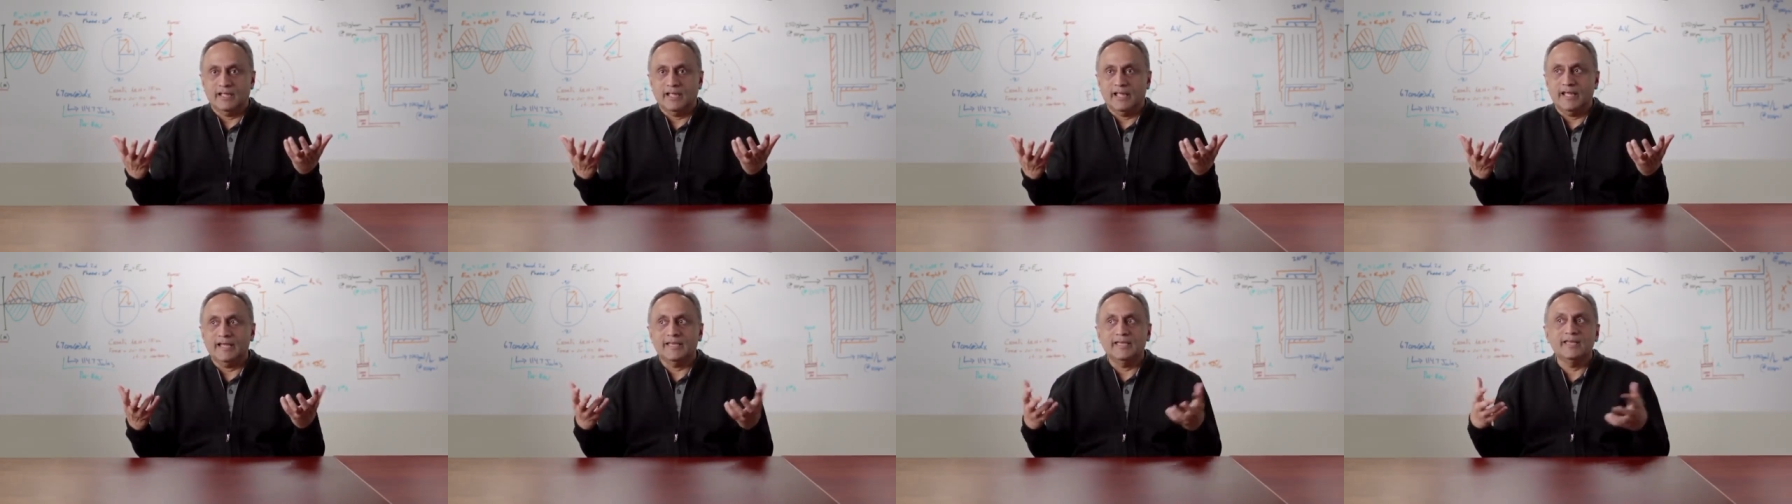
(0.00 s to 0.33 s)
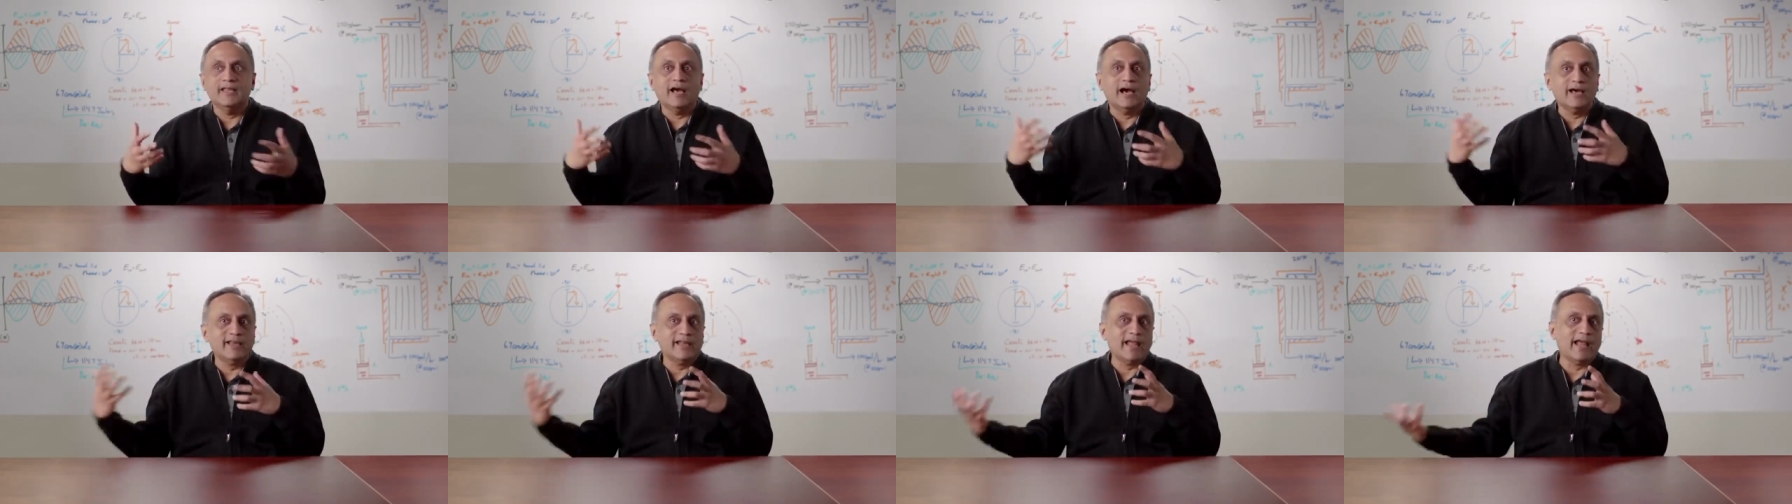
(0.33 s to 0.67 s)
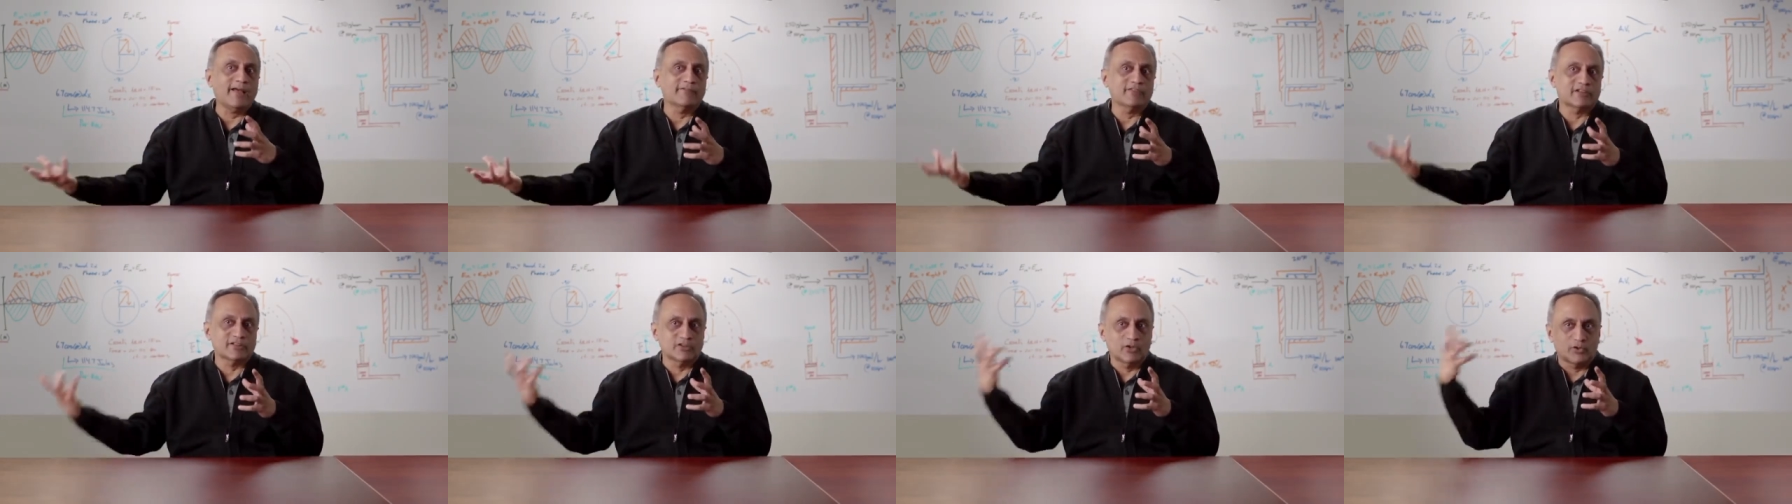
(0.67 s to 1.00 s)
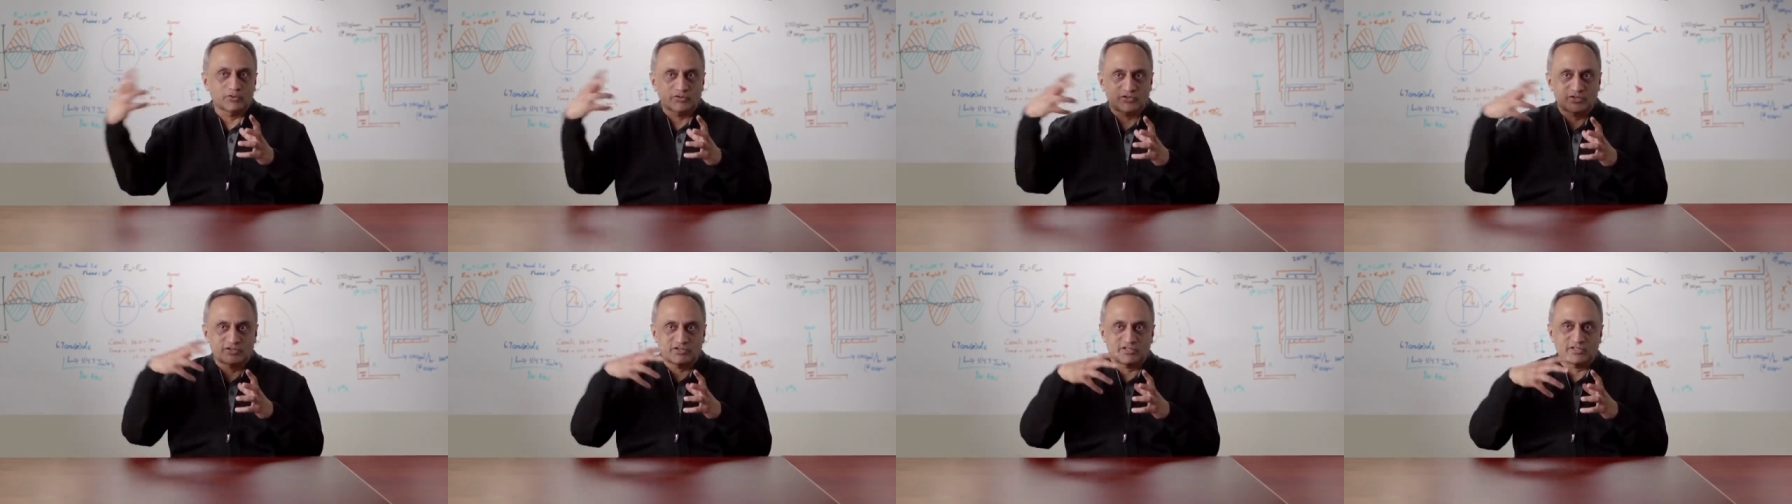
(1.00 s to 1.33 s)
and not having
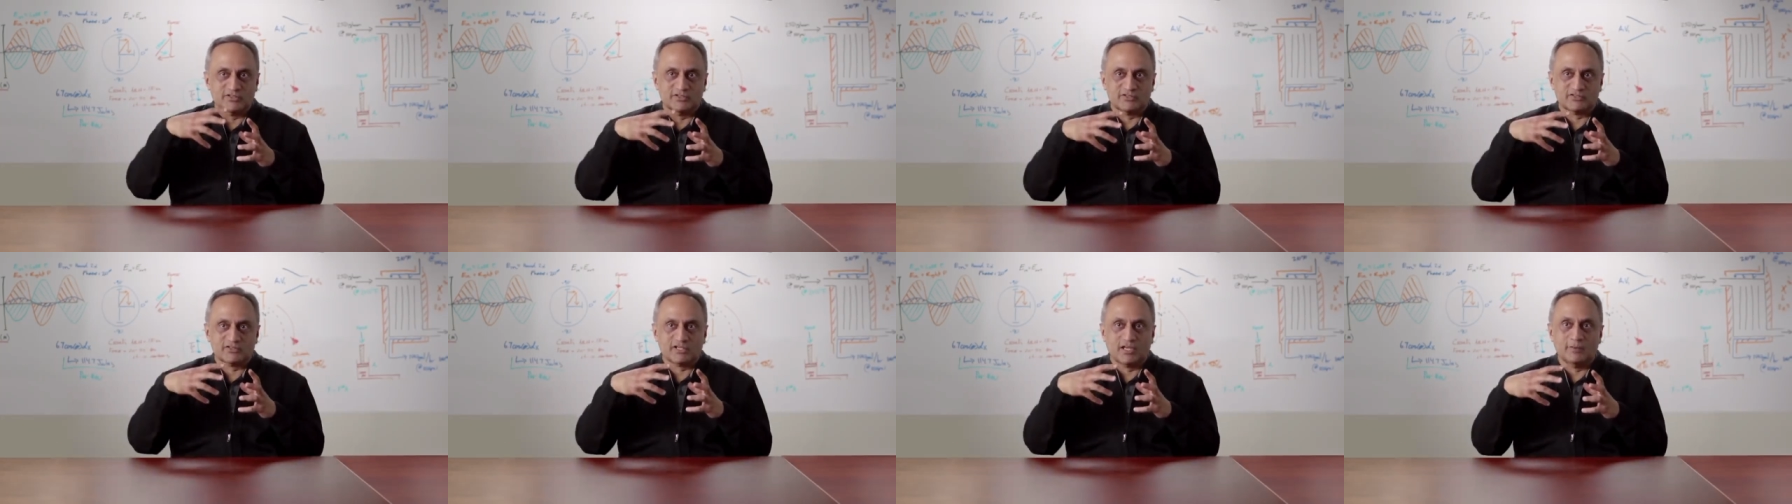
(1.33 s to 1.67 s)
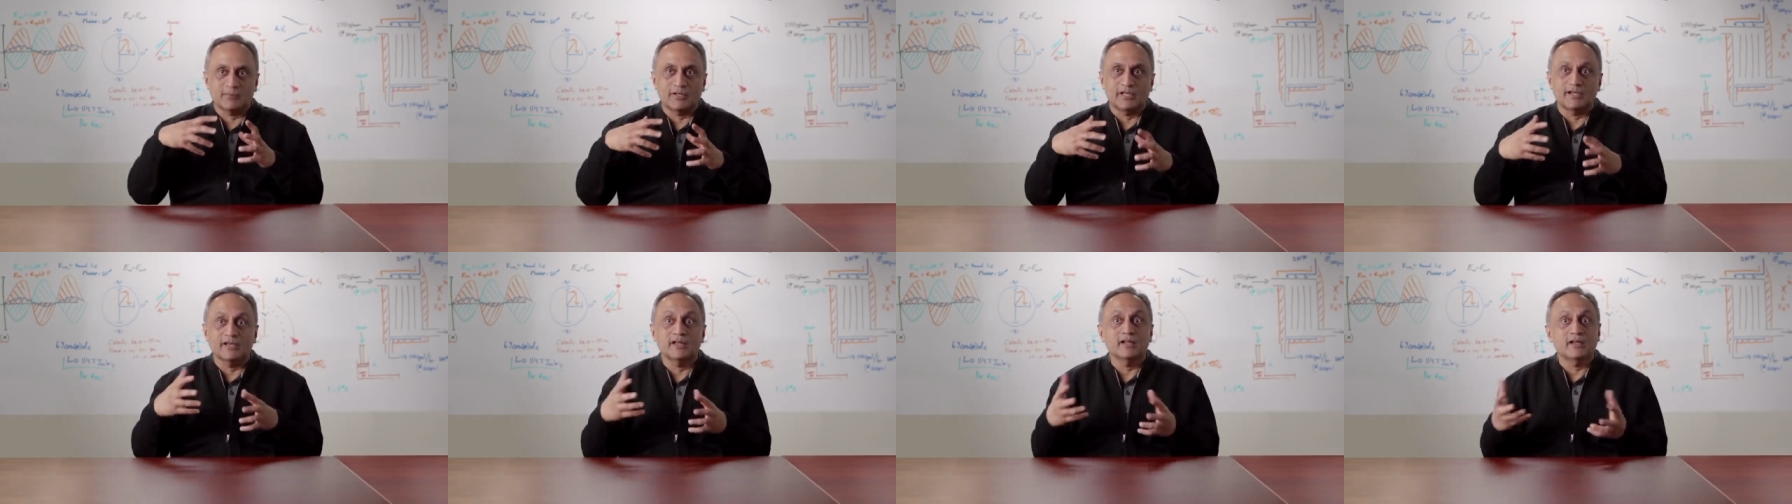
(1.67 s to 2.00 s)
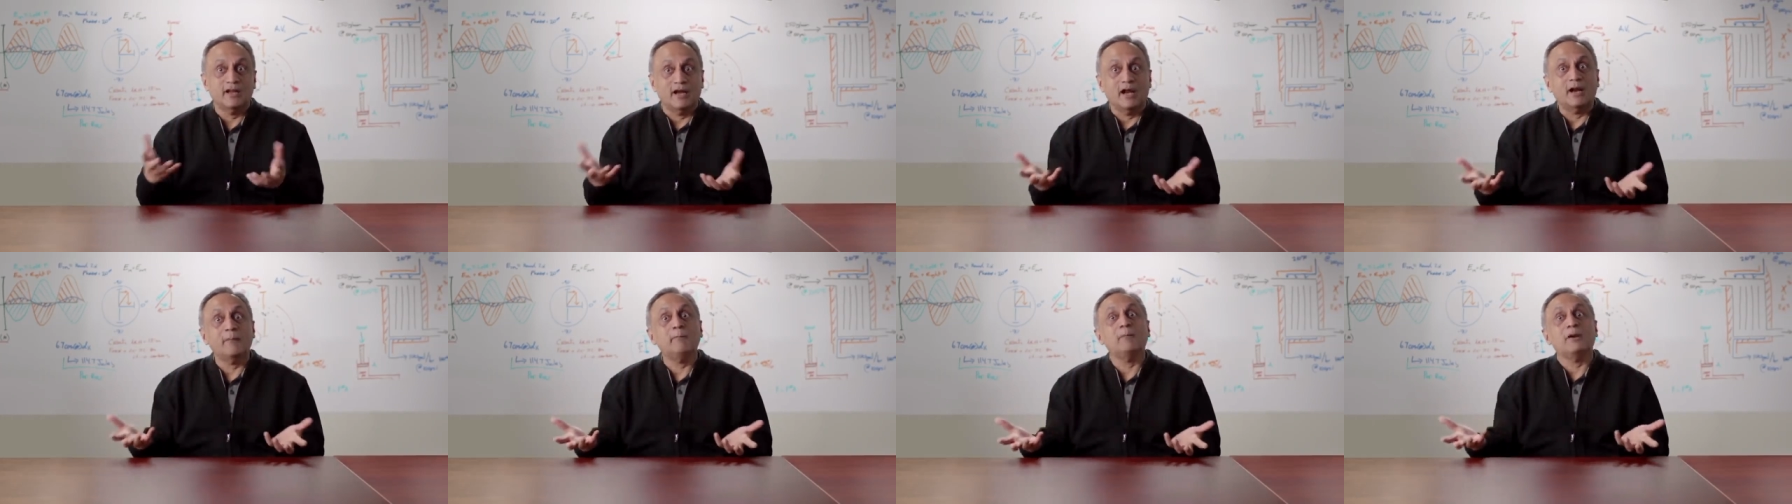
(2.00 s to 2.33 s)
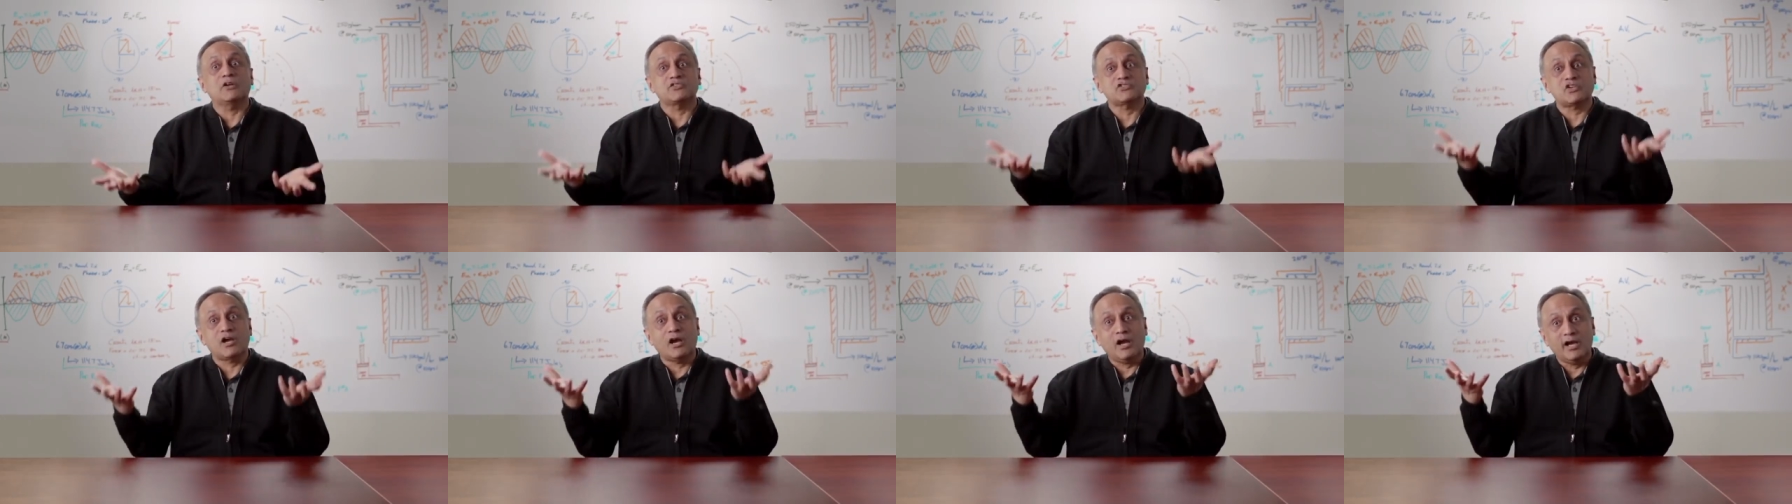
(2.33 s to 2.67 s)
those diseases come in are
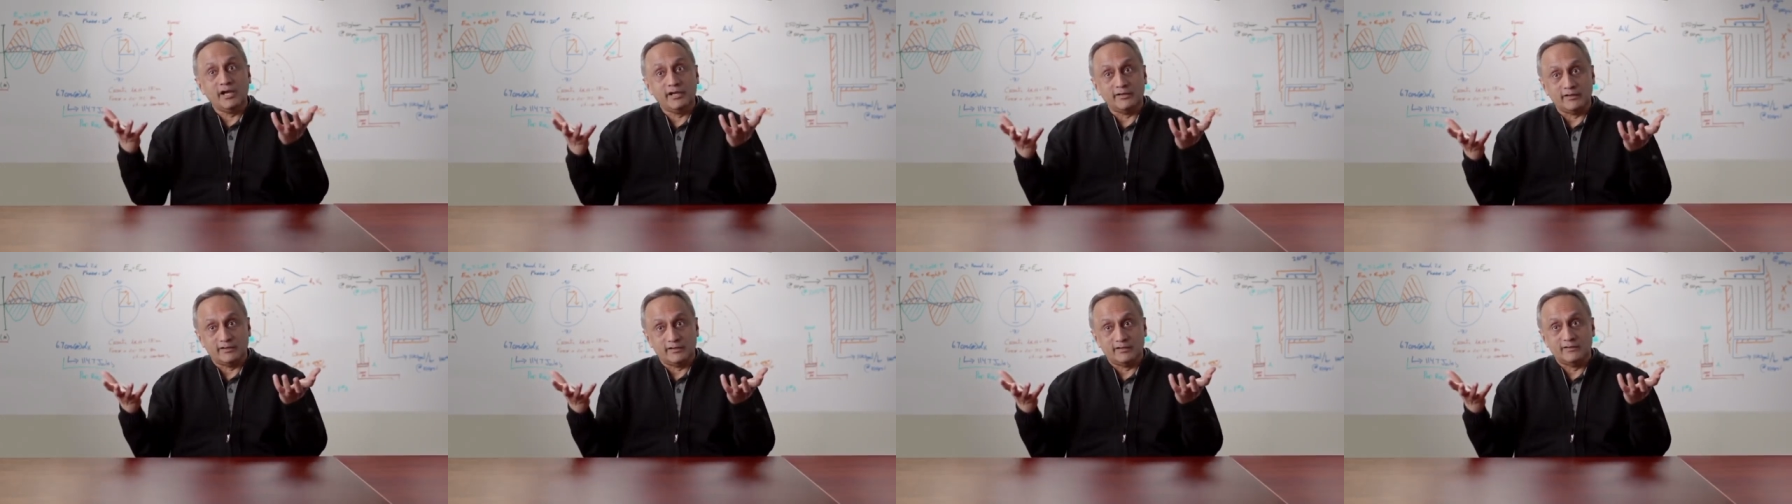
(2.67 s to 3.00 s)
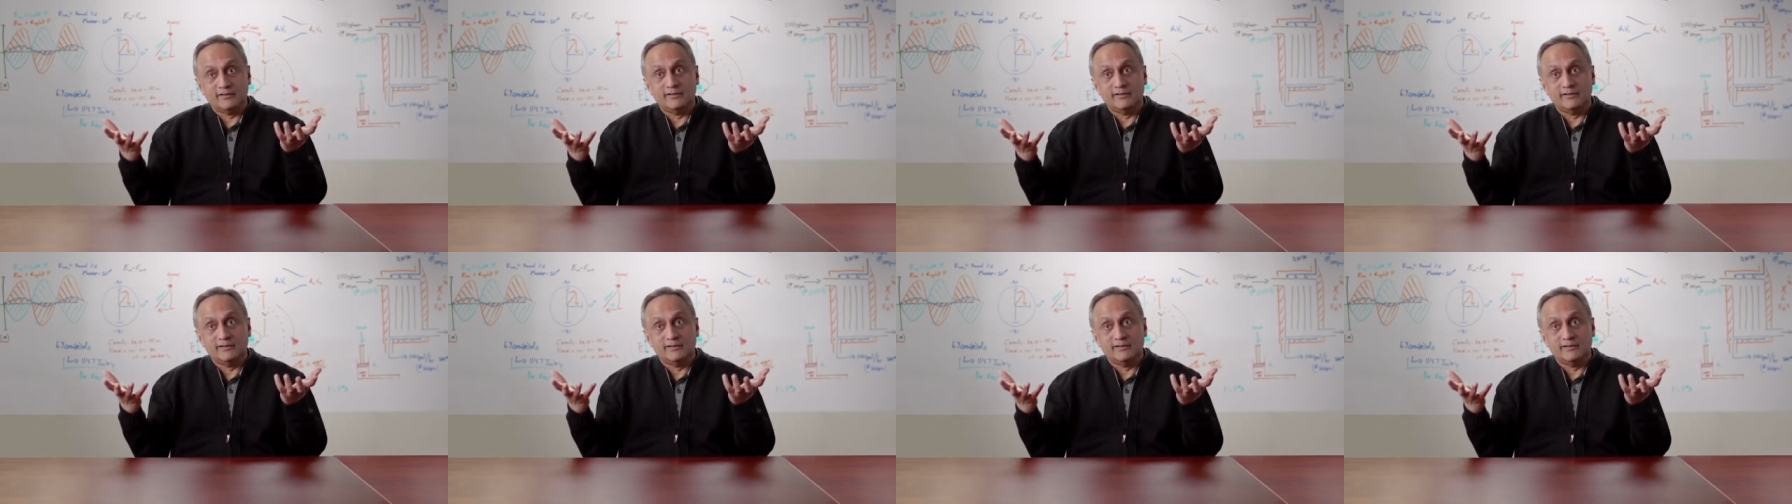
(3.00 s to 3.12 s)
much higher.